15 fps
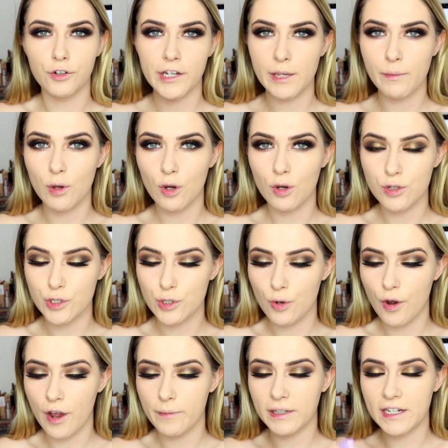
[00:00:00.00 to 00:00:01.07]
cream
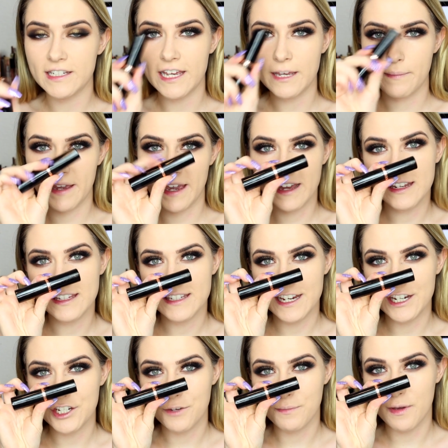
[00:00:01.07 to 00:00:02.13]
contour, I'm going to take my
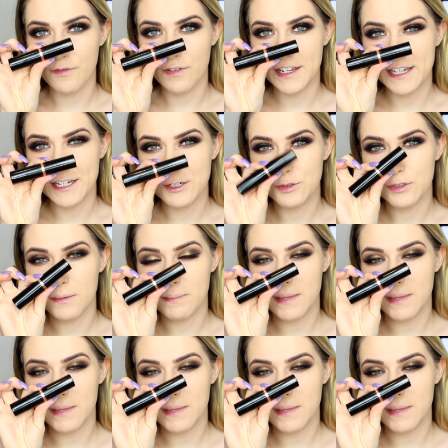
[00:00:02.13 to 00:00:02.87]
Anastasia Beverly Hills